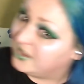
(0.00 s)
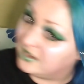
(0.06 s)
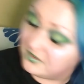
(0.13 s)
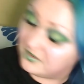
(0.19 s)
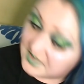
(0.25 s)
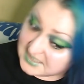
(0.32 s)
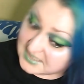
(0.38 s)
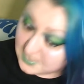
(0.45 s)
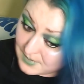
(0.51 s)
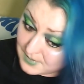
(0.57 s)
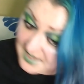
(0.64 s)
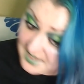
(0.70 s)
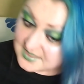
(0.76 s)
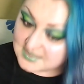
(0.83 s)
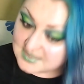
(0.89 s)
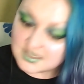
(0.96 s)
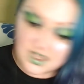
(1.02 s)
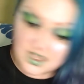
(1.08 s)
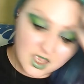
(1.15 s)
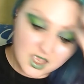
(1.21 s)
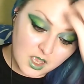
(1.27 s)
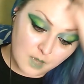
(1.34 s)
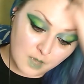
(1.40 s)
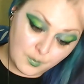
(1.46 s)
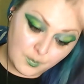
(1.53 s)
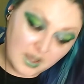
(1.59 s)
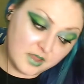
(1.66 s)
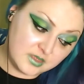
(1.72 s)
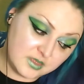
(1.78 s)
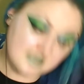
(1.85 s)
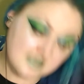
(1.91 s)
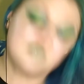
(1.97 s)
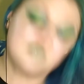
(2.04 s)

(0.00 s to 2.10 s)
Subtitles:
a greasy mess. But this